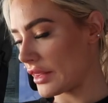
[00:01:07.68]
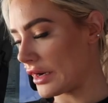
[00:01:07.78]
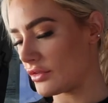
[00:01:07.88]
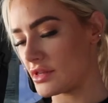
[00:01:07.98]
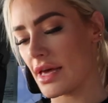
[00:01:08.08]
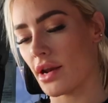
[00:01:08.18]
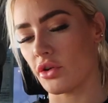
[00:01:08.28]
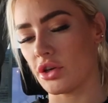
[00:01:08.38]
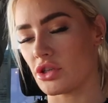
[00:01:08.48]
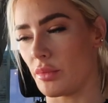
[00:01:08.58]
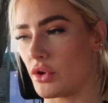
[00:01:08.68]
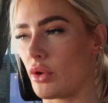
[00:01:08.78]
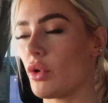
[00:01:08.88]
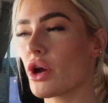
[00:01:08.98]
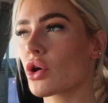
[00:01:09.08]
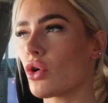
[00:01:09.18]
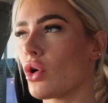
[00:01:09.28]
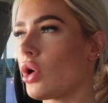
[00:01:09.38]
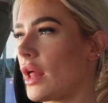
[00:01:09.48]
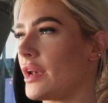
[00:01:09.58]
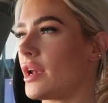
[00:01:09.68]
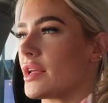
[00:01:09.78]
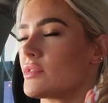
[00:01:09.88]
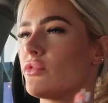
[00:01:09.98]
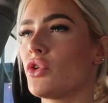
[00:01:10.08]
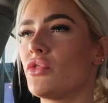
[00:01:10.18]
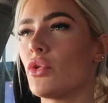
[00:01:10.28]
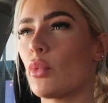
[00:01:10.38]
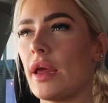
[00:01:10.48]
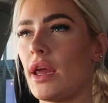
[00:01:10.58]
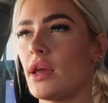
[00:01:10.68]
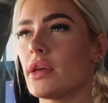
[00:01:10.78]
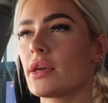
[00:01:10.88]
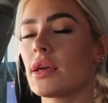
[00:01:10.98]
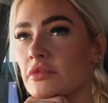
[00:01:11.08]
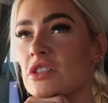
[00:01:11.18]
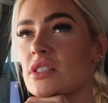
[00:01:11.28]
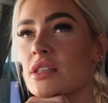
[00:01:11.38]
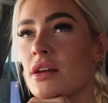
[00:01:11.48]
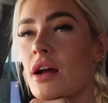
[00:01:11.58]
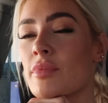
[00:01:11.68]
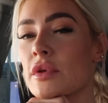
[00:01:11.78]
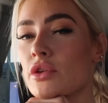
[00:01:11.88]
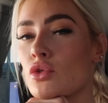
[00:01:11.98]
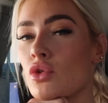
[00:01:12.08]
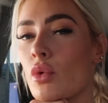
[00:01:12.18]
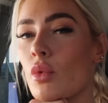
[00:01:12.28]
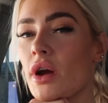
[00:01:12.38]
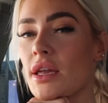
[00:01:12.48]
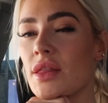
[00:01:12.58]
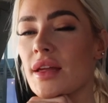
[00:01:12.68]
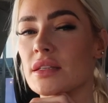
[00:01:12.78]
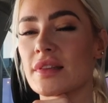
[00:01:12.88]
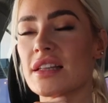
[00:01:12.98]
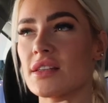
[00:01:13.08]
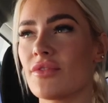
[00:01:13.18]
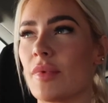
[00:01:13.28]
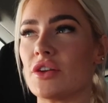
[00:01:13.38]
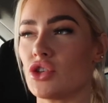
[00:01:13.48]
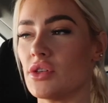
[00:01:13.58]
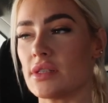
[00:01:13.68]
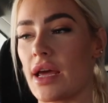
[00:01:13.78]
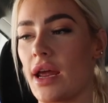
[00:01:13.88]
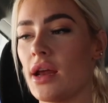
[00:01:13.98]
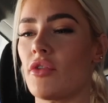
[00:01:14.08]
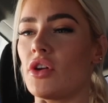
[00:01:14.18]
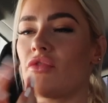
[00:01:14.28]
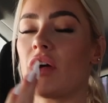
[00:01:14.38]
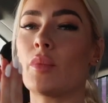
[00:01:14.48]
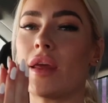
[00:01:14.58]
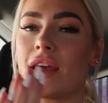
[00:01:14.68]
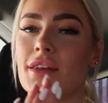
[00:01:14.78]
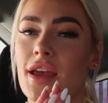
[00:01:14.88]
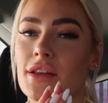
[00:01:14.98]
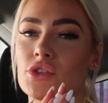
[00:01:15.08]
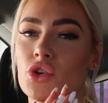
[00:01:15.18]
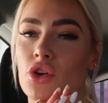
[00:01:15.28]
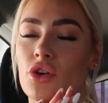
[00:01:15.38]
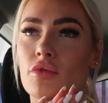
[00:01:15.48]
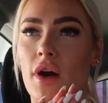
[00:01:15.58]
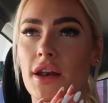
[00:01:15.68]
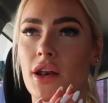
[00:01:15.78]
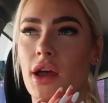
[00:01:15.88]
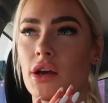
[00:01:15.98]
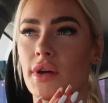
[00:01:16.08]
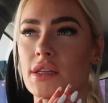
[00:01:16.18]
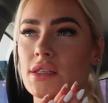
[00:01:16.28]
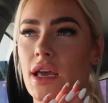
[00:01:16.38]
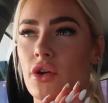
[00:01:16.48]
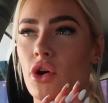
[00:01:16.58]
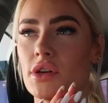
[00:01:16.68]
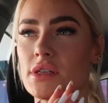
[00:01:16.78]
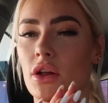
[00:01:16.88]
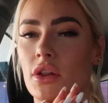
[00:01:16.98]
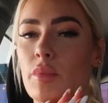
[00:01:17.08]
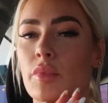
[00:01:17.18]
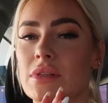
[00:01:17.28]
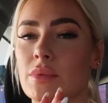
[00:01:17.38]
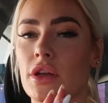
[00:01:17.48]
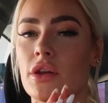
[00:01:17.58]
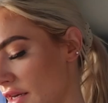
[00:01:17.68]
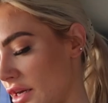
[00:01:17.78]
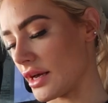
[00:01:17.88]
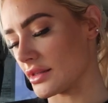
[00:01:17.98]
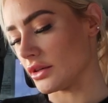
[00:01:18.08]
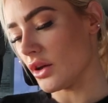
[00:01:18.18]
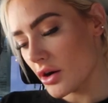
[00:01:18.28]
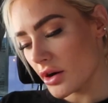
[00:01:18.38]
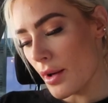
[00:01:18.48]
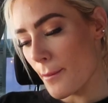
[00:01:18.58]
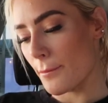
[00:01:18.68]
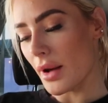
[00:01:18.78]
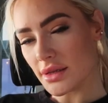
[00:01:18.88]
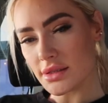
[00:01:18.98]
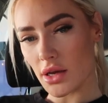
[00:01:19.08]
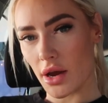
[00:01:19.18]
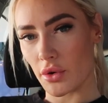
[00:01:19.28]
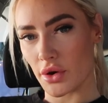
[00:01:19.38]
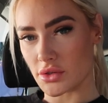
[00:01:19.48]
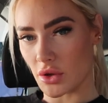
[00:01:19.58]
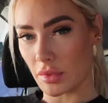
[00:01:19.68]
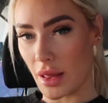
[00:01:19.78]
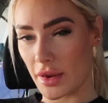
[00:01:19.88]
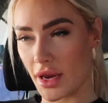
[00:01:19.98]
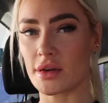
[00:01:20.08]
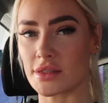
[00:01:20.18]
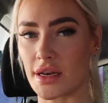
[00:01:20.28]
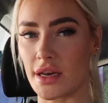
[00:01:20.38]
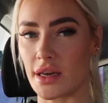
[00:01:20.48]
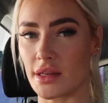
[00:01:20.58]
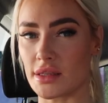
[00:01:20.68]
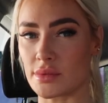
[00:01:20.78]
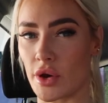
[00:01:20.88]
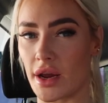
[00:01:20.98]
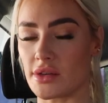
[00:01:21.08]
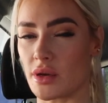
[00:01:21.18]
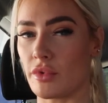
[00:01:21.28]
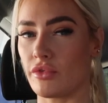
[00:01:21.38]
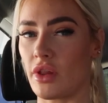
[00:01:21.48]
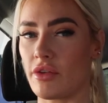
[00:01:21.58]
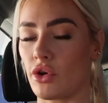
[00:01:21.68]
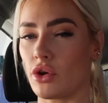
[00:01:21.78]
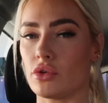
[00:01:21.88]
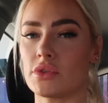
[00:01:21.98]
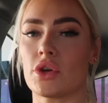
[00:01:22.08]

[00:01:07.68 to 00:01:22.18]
And then after that, I've got to jump on a work call. I need to get some food for the week and just a couple of little worky things, but that's it for my Tuesday. I've got a fun weekend ahead too. Ryan and I are going to stay in a hotel in Brisbane. I'll take you guys along, but I'm going to stop blabbing because I need to get this workout done before that phone call.